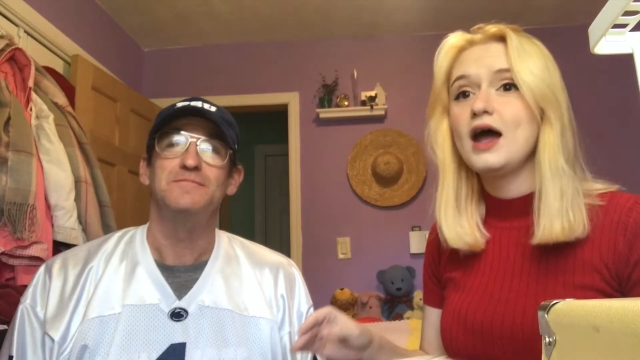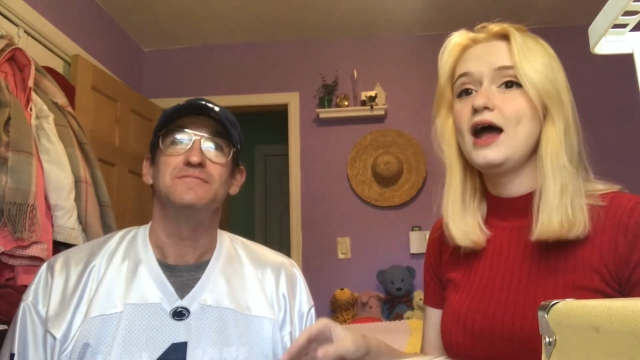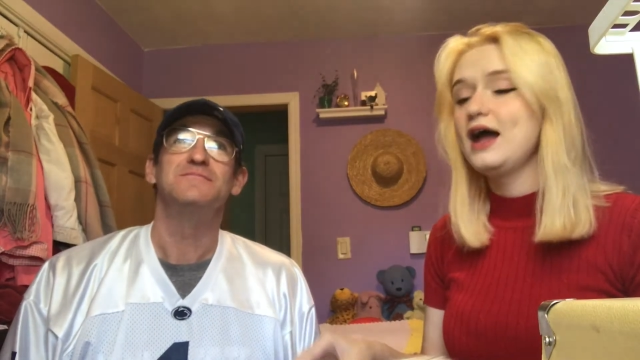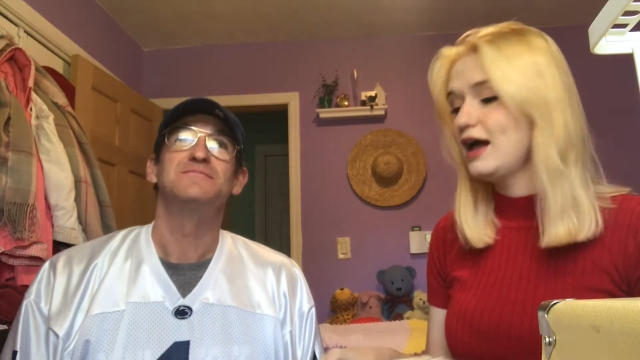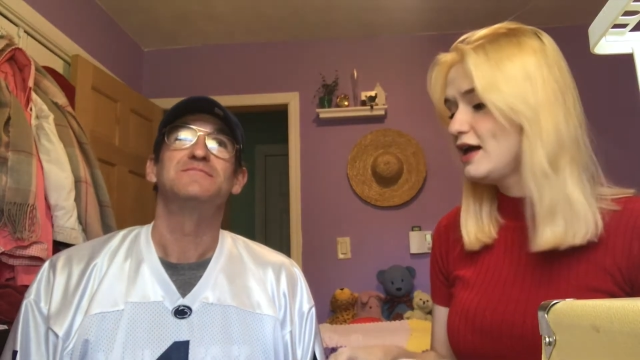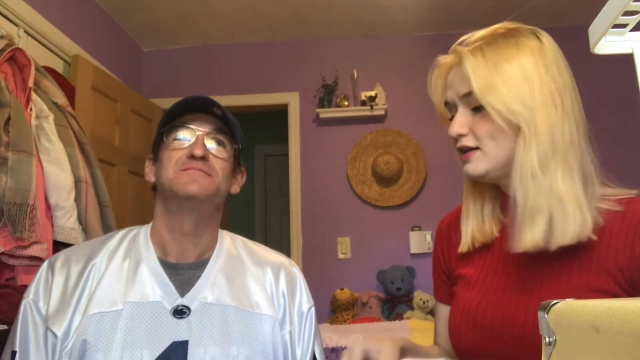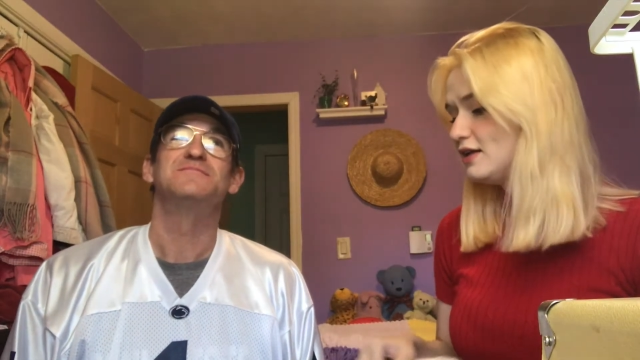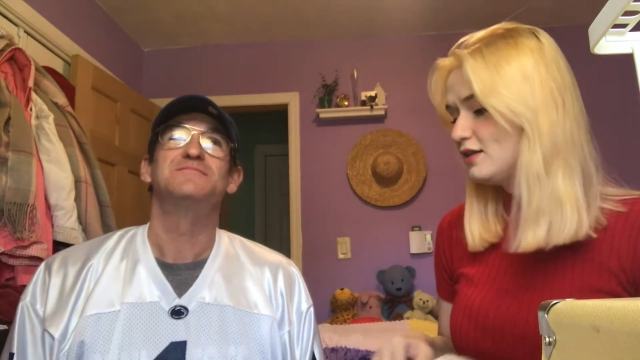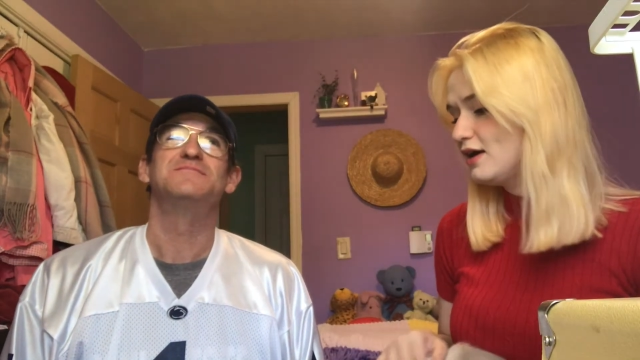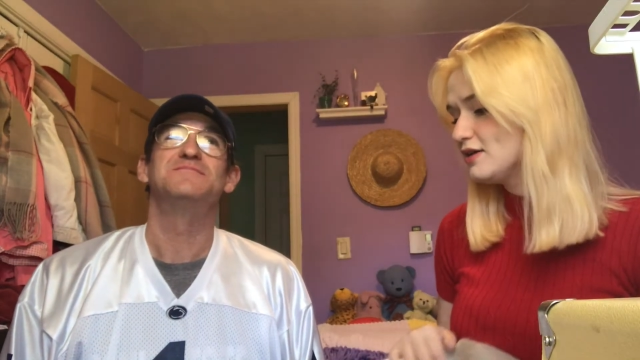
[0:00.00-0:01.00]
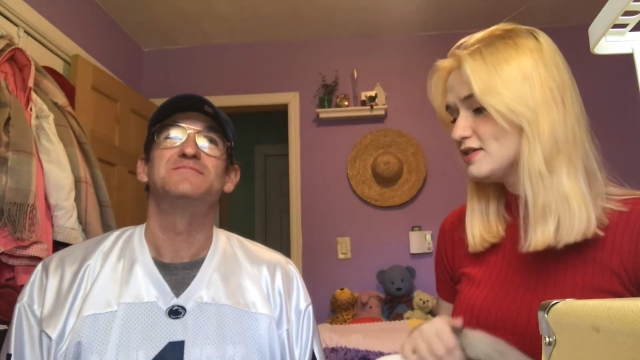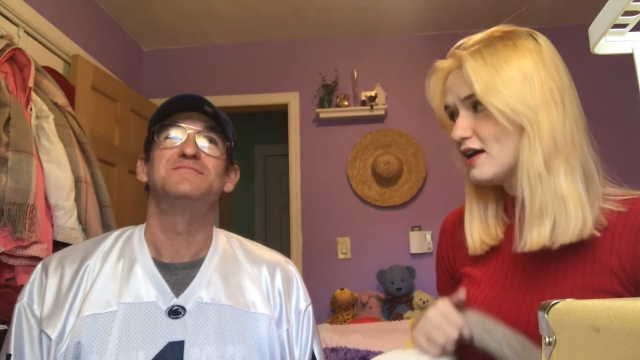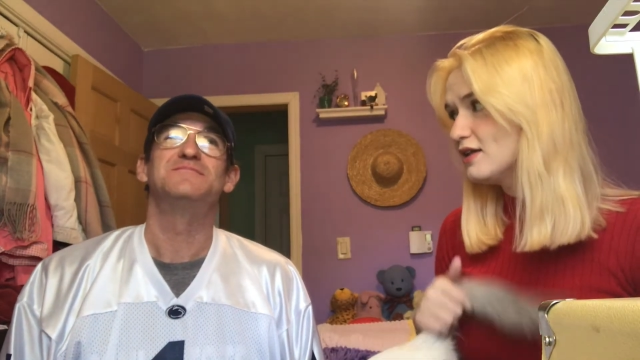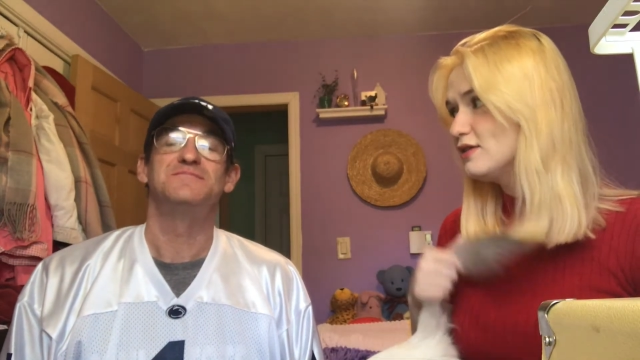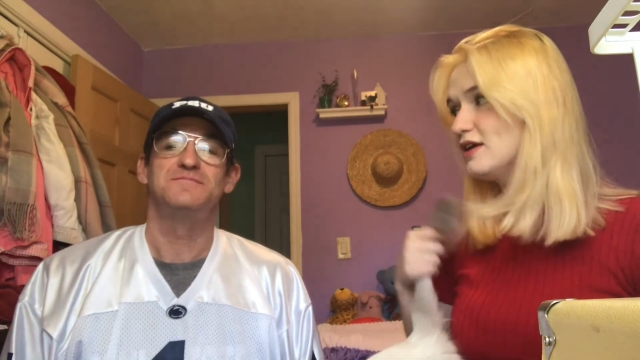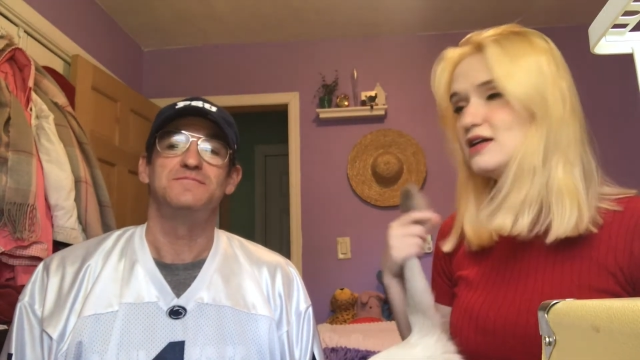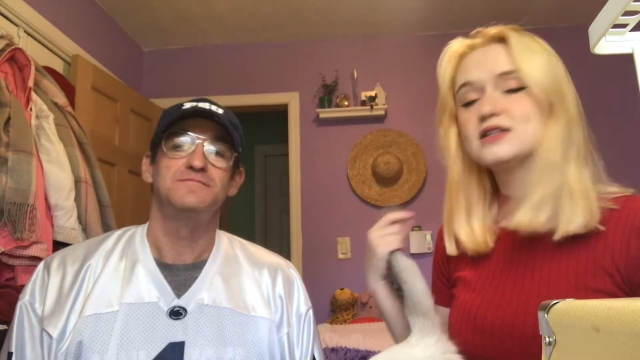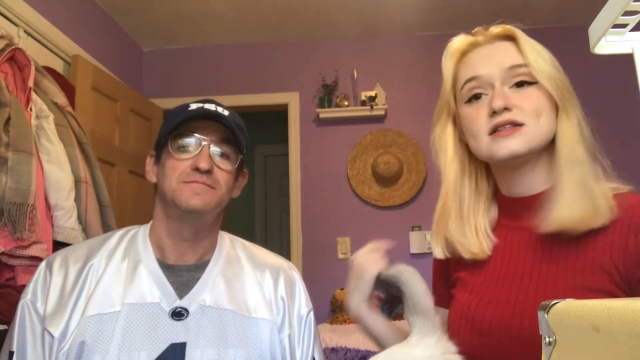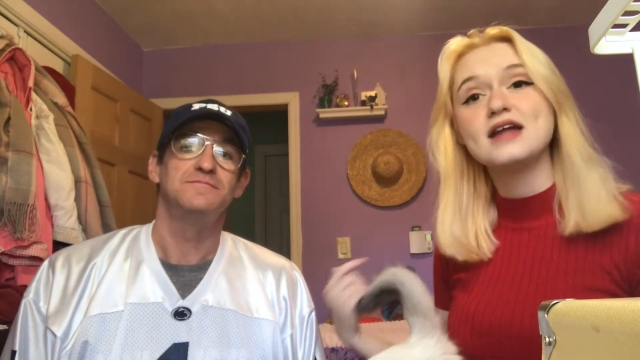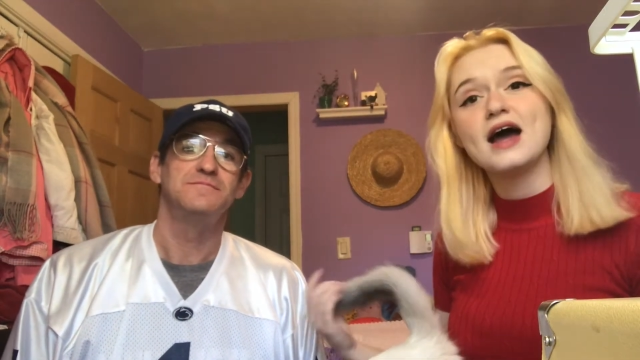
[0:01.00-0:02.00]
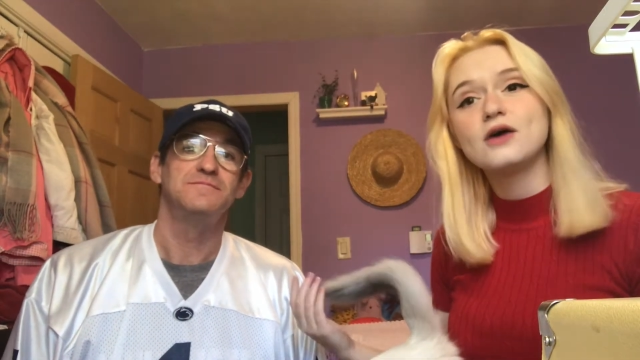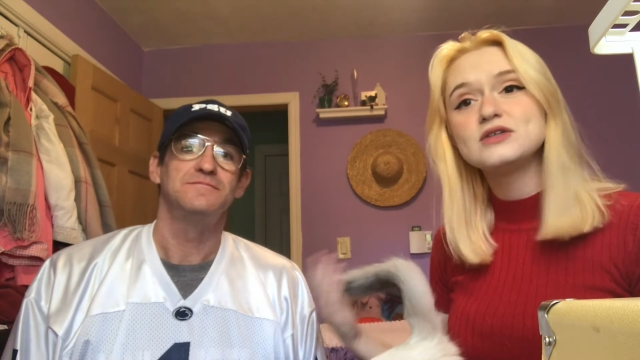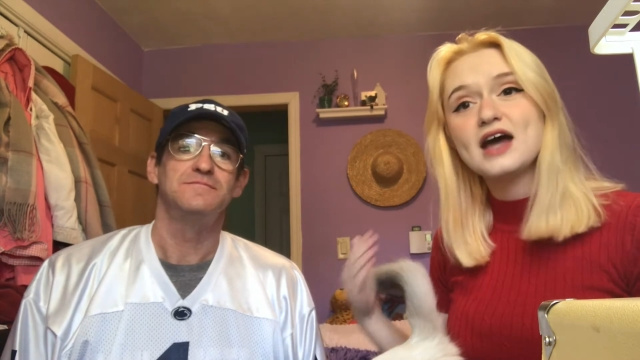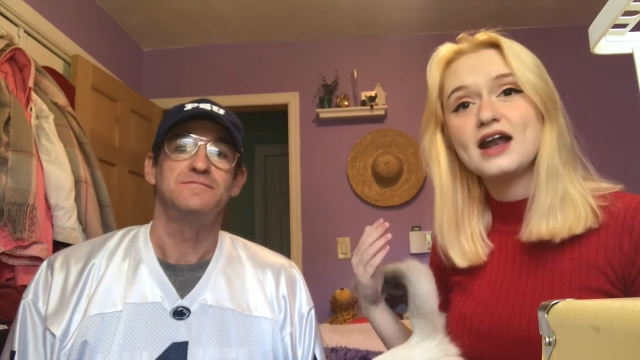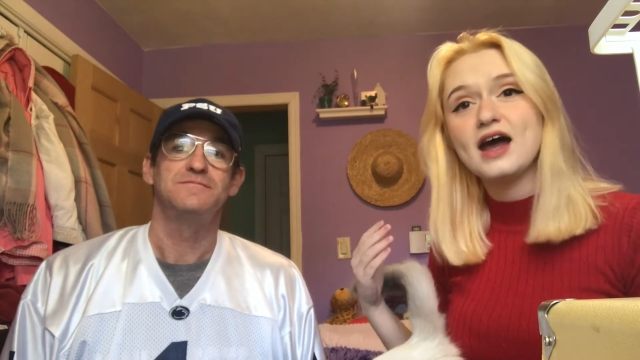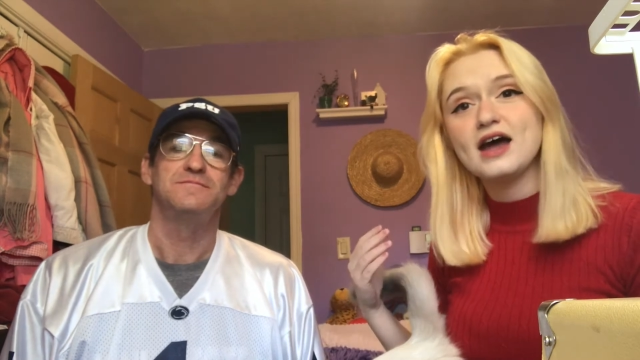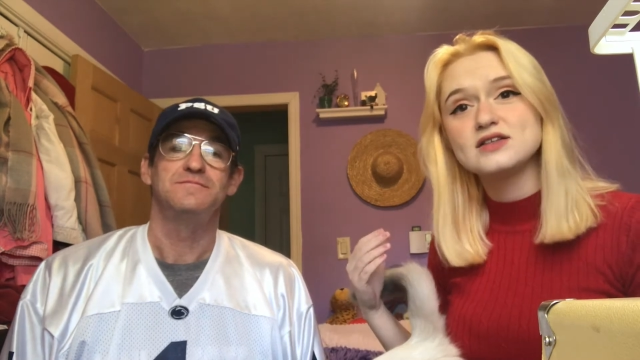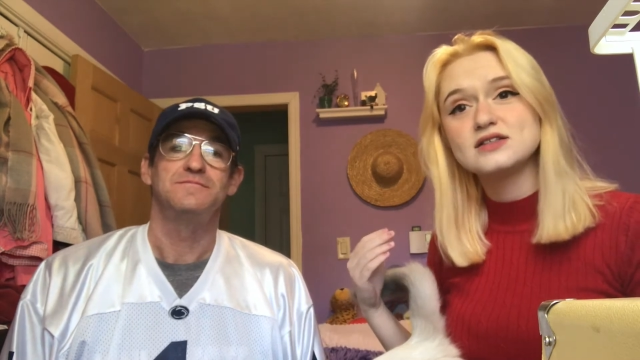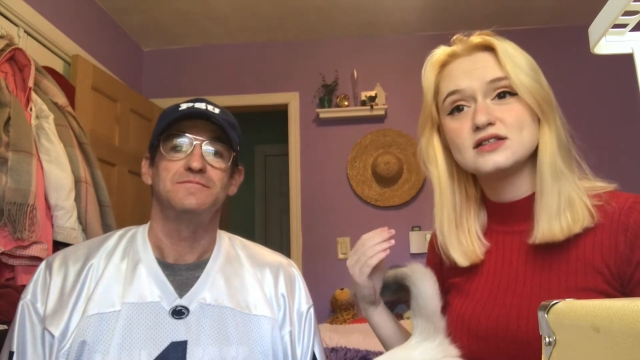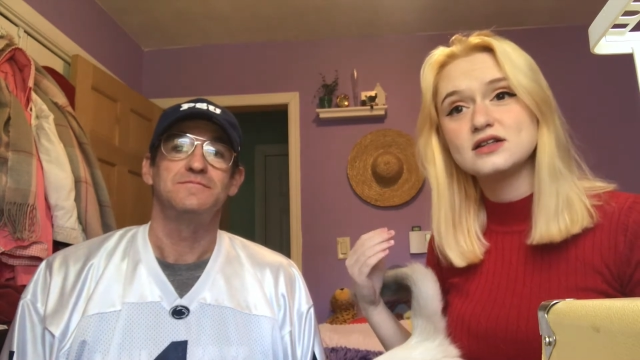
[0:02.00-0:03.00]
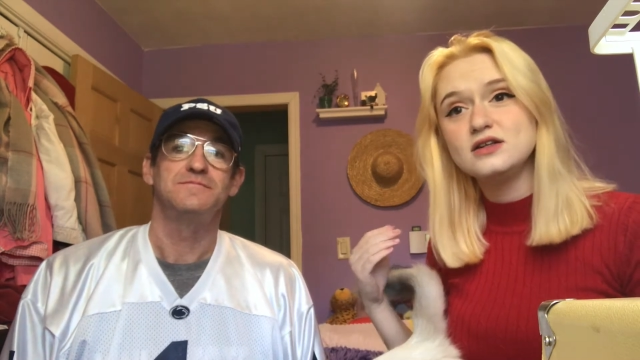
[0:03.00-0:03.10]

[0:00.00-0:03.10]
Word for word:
Speaker 1: And the second thing is now Dad has